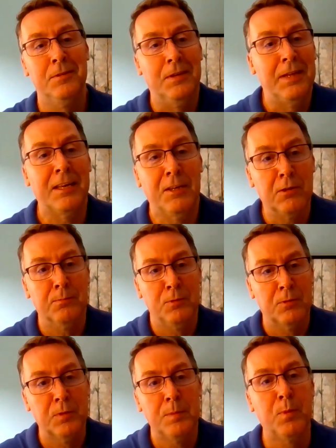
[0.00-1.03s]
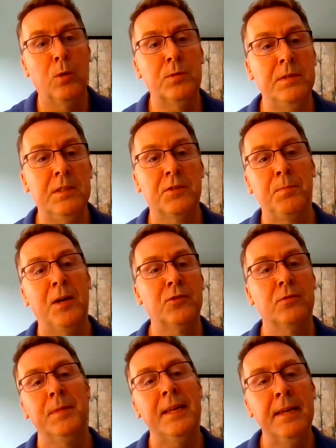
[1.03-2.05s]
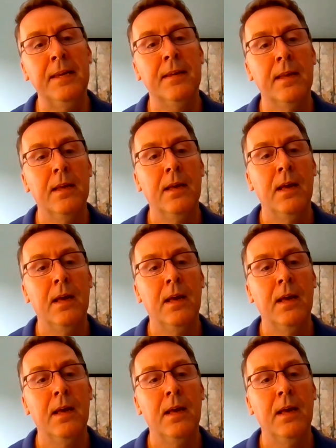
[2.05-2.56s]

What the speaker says: Like you're reposting a special meeting.